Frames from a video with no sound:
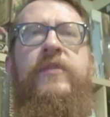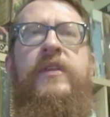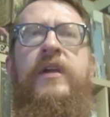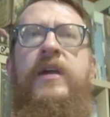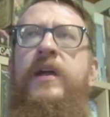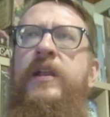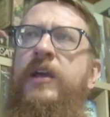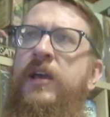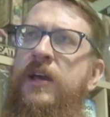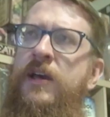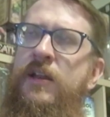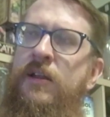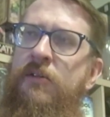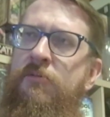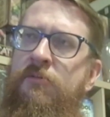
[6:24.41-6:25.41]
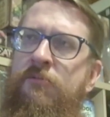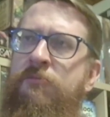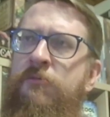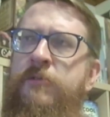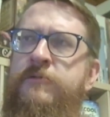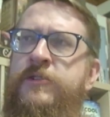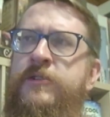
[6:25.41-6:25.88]
kind of had
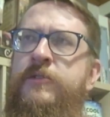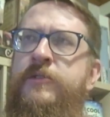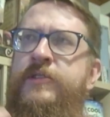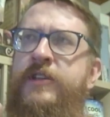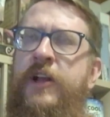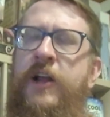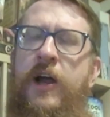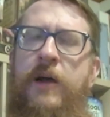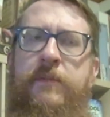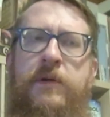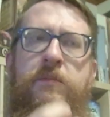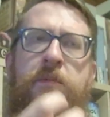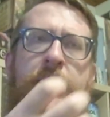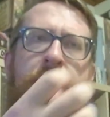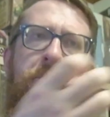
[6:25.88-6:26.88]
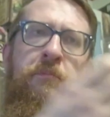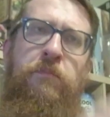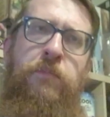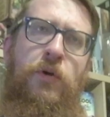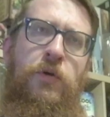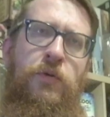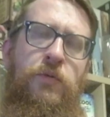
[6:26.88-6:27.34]
what was known as the comic book
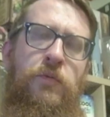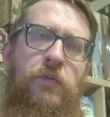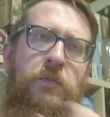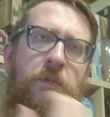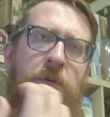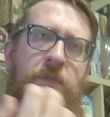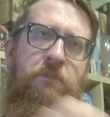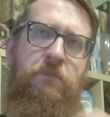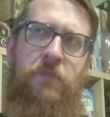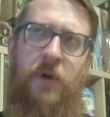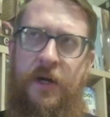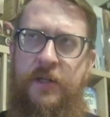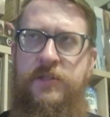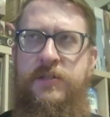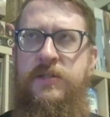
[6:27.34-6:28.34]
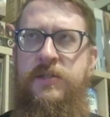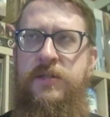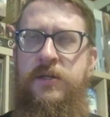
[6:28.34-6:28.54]
boom bust.